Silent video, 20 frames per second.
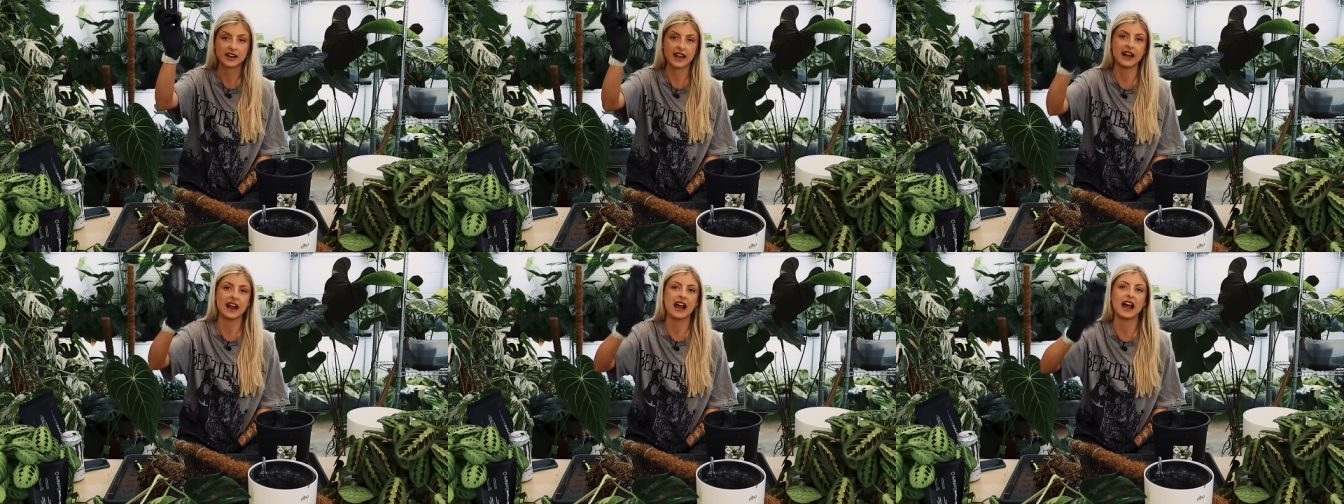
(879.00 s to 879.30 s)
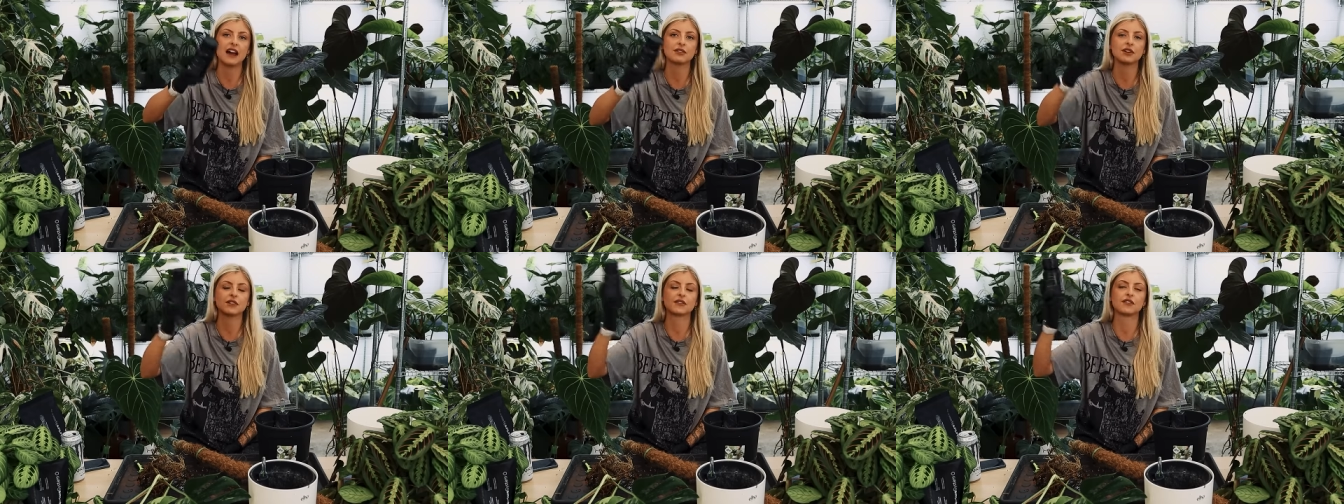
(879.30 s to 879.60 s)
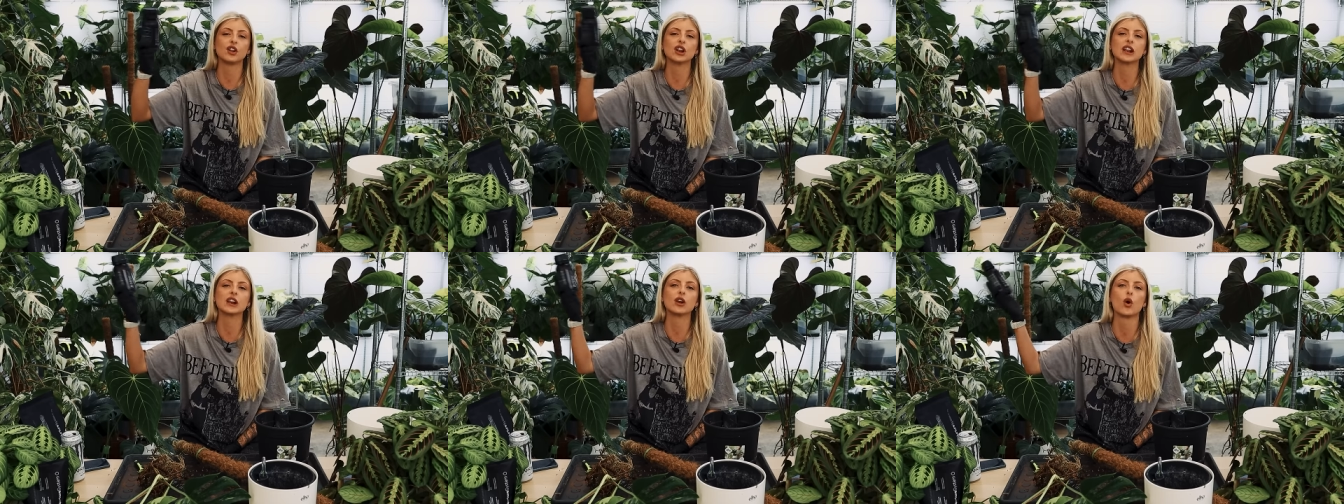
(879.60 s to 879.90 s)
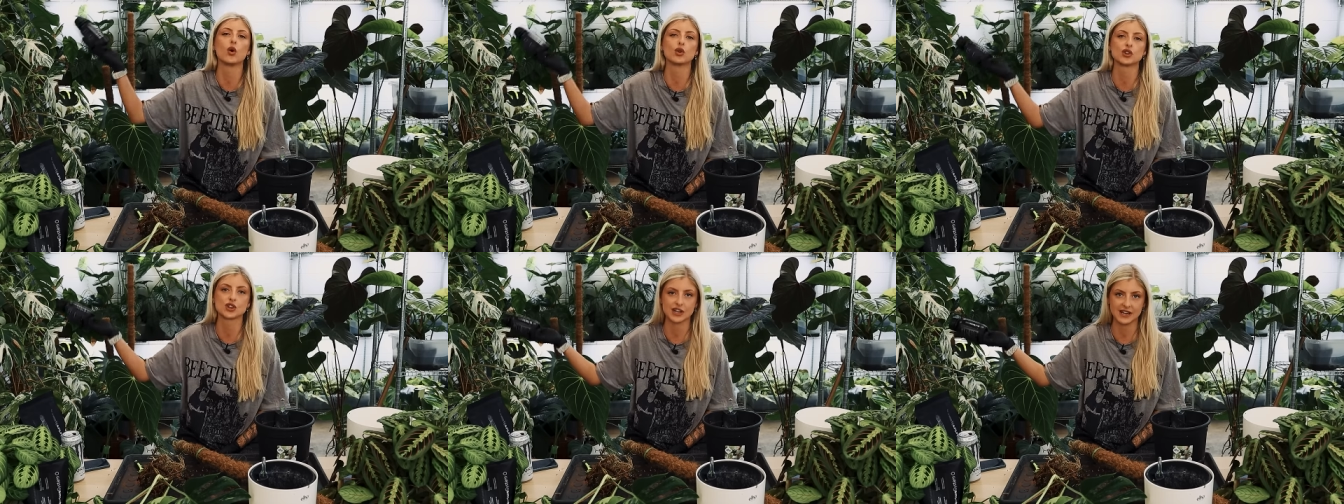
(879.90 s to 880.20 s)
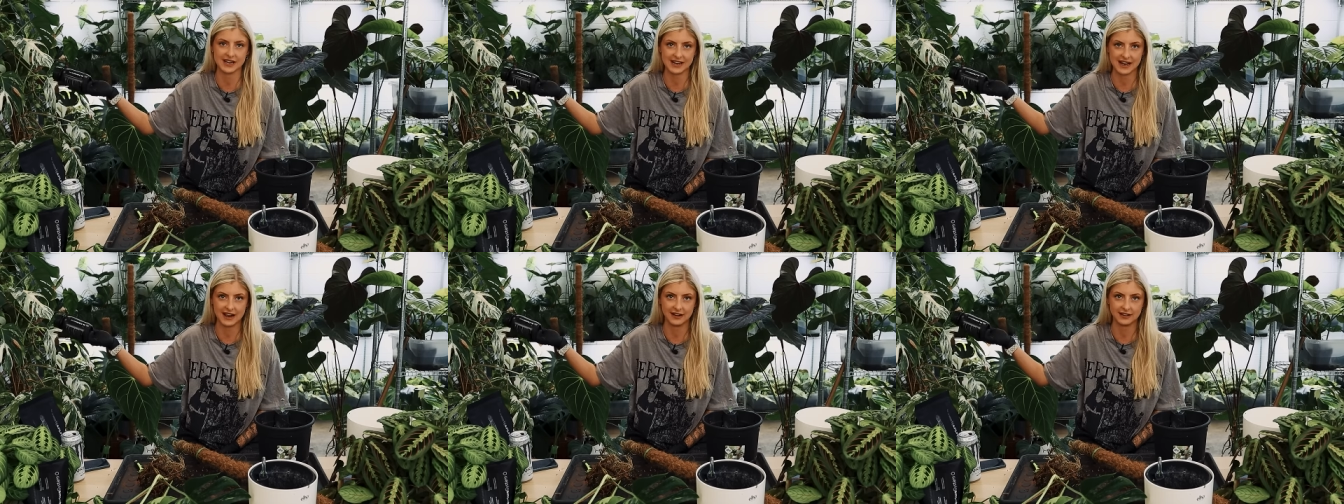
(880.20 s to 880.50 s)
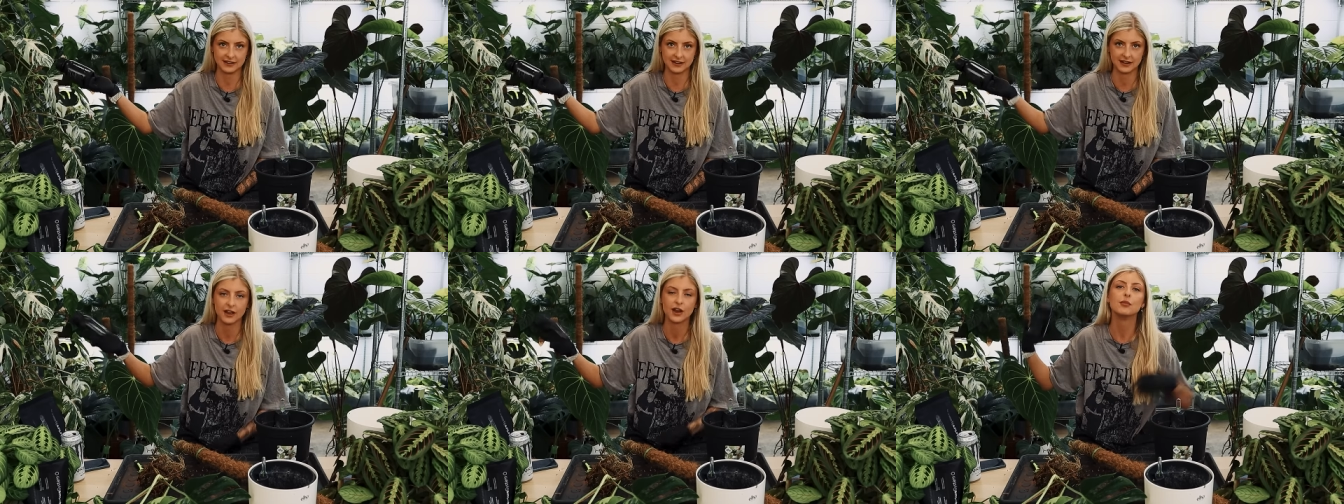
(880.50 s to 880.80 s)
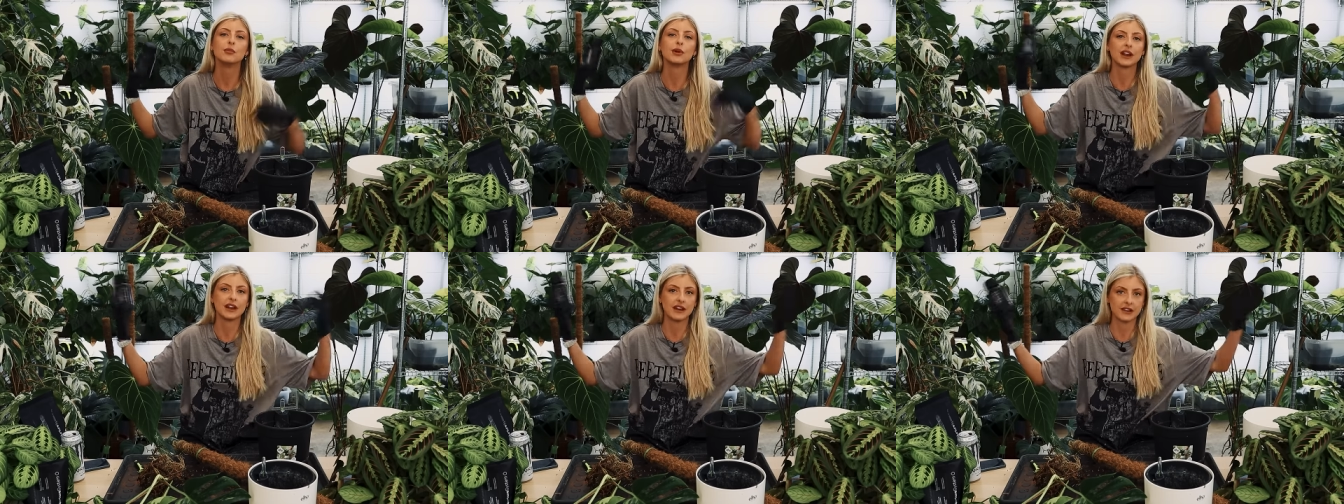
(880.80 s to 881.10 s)
Again, I haven't fully launched it yet,
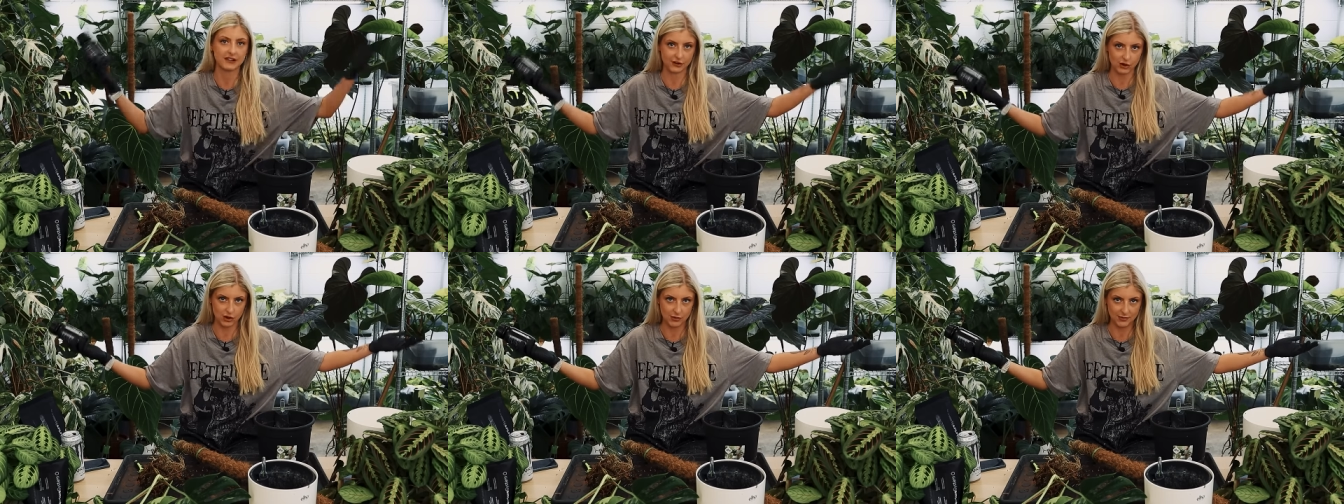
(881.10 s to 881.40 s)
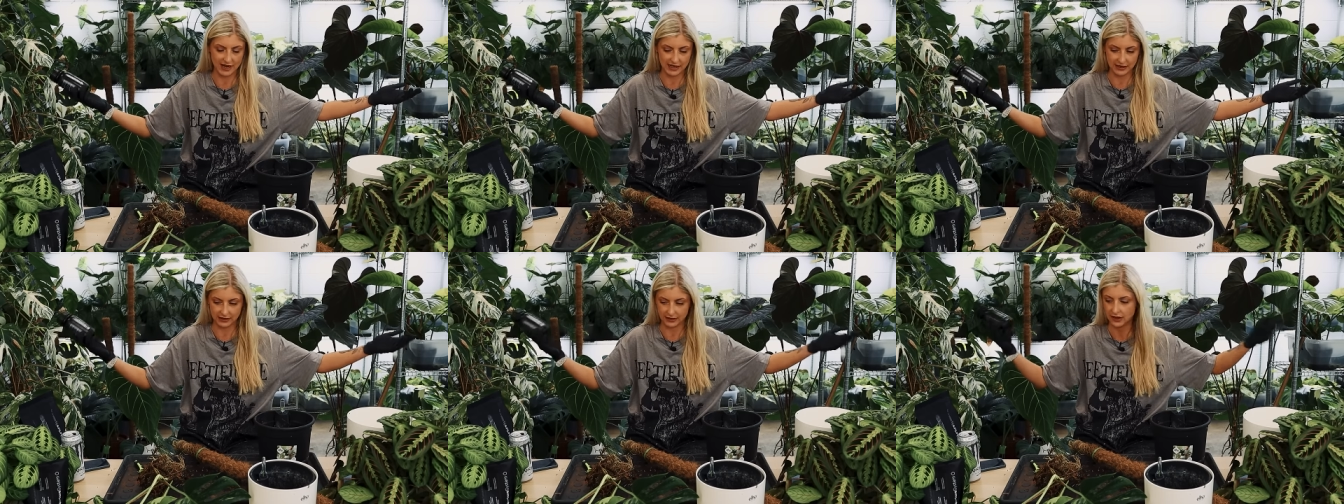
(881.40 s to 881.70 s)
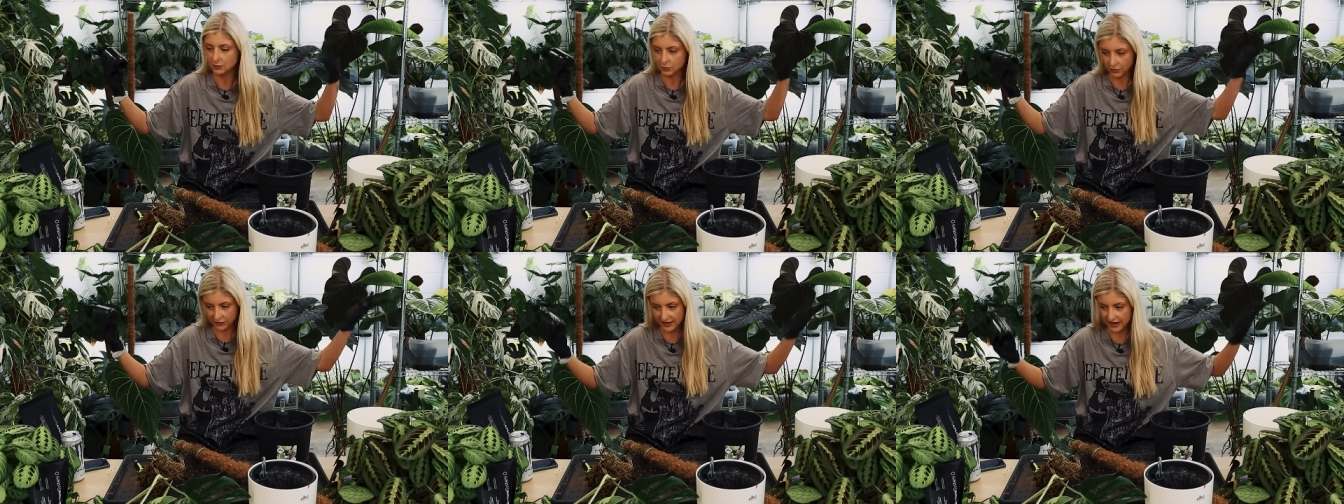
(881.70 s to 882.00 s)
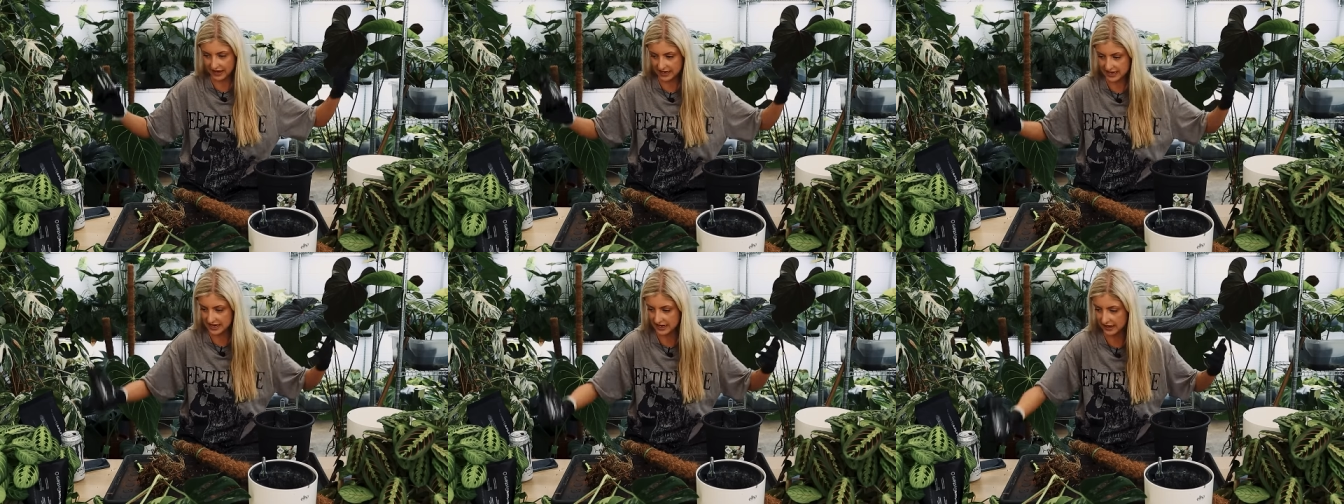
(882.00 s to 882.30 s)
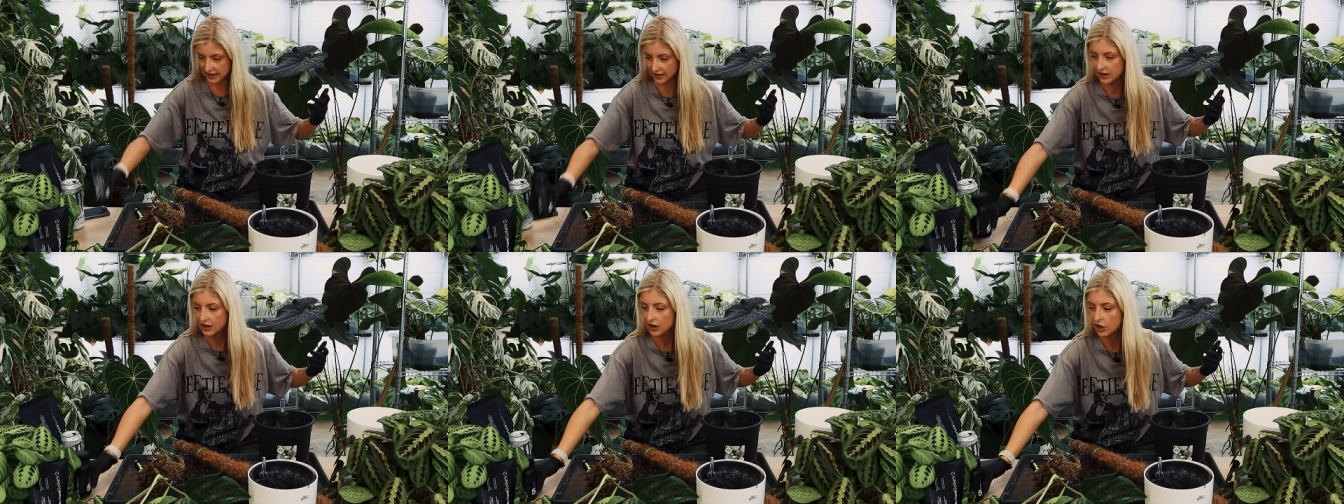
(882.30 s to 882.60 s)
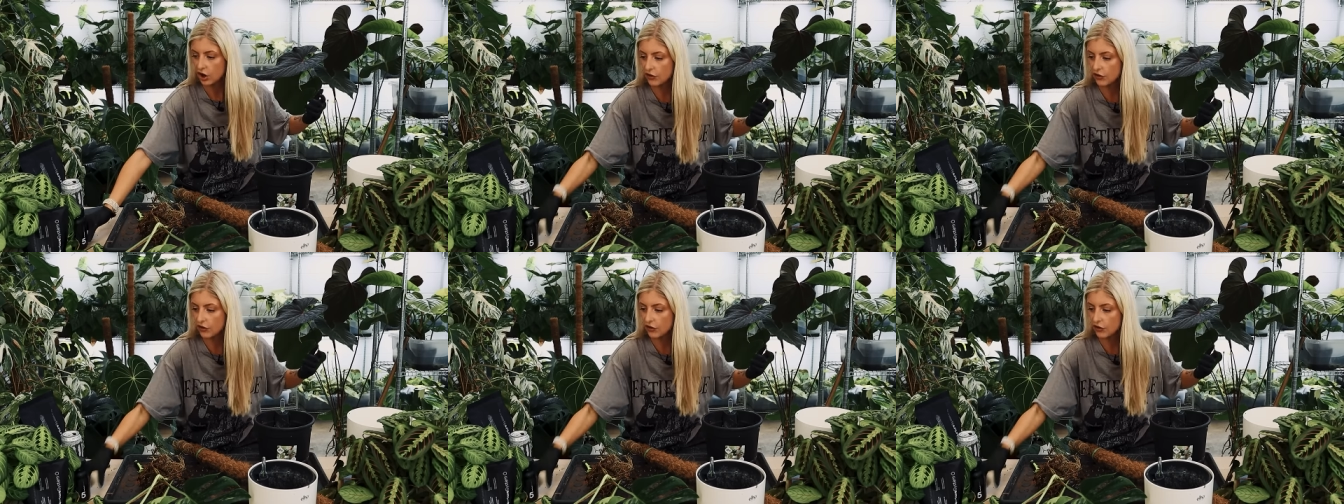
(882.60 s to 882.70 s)
but it is coming. But they're here.